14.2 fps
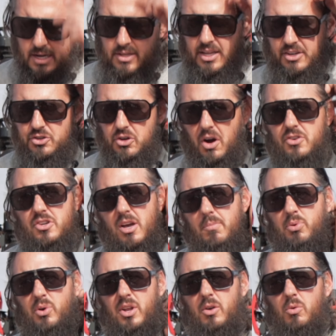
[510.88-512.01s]
They charge up
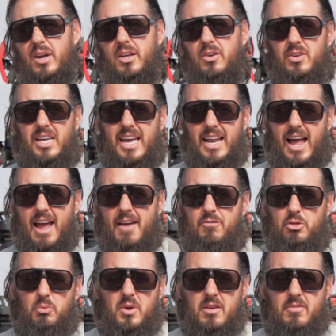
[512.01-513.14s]
pretty quickly, and I have
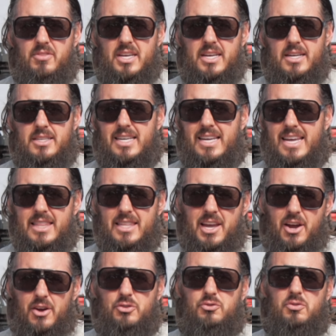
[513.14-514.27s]
3 of these in the
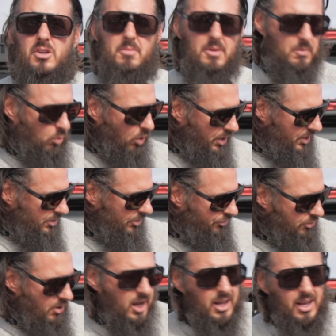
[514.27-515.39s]
Airstream and 1 in the
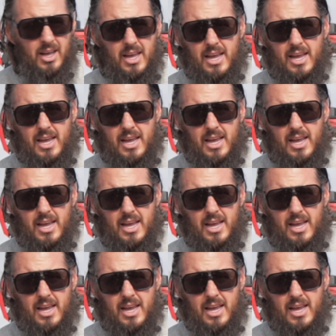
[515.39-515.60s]
truck.